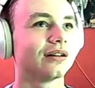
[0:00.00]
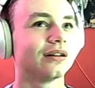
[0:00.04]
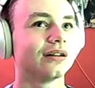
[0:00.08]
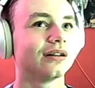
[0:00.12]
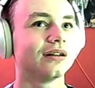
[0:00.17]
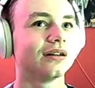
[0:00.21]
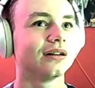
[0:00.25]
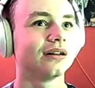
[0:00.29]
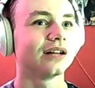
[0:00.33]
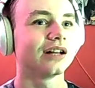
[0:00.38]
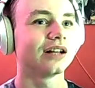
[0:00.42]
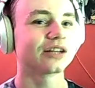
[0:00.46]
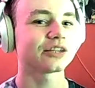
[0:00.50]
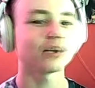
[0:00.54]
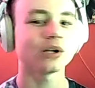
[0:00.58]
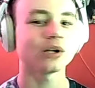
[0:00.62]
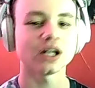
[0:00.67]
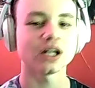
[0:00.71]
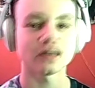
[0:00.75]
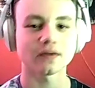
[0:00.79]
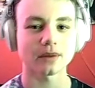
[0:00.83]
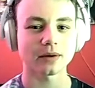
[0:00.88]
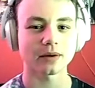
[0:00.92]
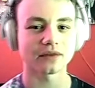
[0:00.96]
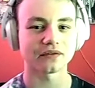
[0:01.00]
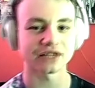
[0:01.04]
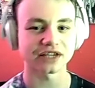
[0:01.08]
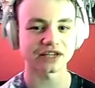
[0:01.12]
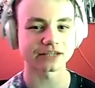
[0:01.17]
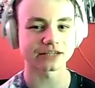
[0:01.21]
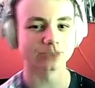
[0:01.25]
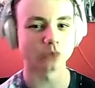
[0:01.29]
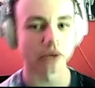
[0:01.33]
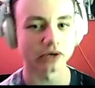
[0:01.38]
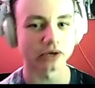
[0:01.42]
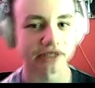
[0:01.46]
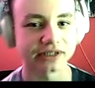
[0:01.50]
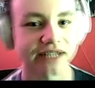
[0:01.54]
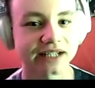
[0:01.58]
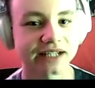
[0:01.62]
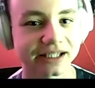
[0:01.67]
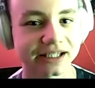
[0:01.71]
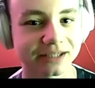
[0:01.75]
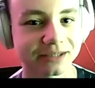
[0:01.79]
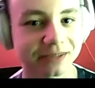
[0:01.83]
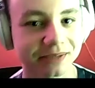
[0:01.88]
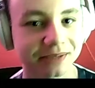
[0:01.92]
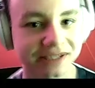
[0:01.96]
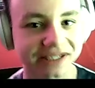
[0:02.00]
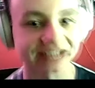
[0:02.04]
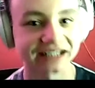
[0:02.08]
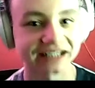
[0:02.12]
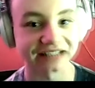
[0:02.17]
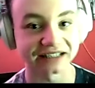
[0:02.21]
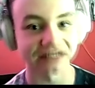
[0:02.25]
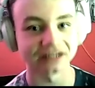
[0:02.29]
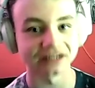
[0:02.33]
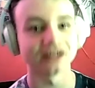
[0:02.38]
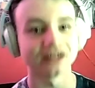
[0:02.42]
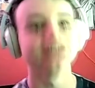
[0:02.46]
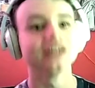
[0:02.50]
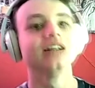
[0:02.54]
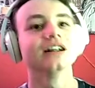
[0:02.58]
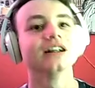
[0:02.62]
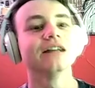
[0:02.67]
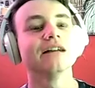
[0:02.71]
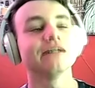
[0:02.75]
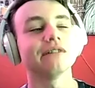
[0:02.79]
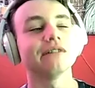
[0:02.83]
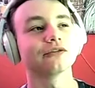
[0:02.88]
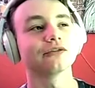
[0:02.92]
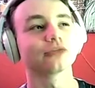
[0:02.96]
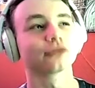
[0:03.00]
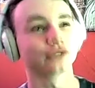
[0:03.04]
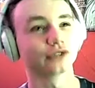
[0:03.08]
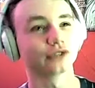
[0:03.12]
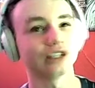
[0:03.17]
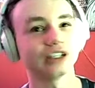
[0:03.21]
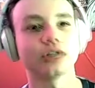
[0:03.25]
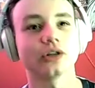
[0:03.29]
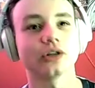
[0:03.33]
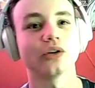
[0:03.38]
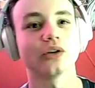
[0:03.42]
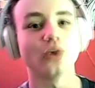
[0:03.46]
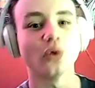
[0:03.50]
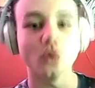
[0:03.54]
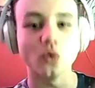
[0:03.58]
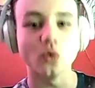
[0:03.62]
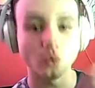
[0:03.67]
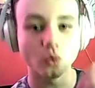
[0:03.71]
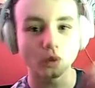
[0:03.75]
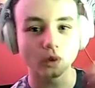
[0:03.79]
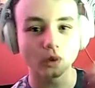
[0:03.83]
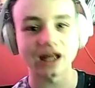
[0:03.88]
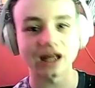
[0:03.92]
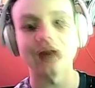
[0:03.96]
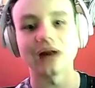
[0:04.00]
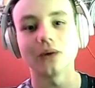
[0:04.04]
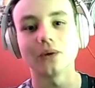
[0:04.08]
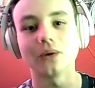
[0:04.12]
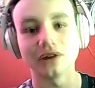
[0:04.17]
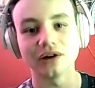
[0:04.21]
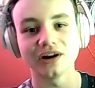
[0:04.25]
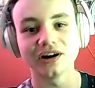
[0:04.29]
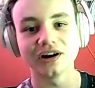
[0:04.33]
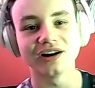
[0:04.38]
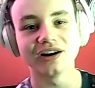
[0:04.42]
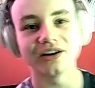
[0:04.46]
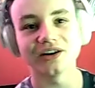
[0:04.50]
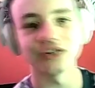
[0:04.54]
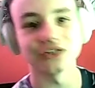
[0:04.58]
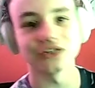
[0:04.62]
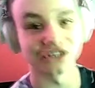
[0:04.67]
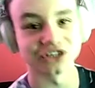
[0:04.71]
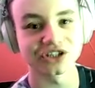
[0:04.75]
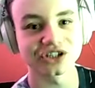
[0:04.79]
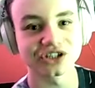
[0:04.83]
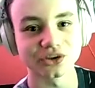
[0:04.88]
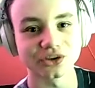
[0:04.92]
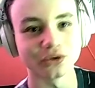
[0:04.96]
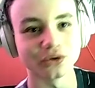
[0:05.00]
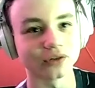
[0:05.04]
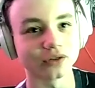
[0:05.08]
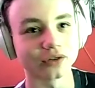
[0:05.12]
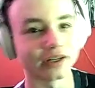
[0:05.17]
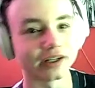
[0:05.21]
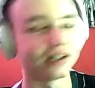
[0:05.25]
That's what I love about this Walking Dead in particular, they've really gone all out on the story.